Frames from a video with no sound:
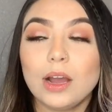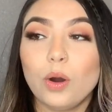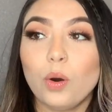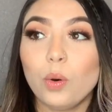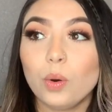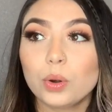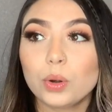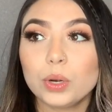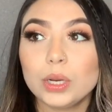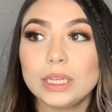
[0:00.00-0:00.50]

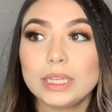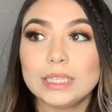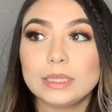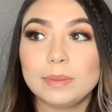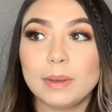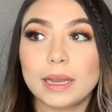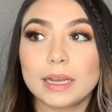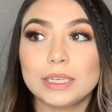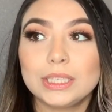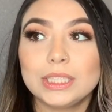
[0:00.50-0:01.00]
ordering these
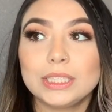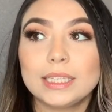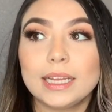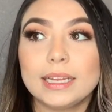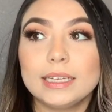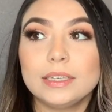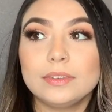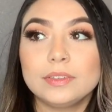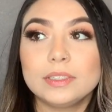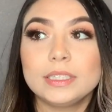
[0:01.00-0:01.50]
packages
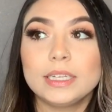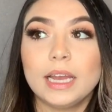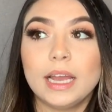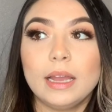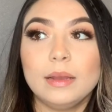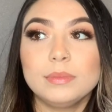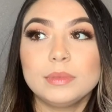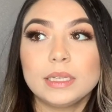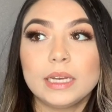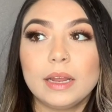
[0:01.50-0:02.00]
at different
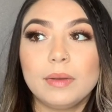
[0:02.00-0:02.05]
times and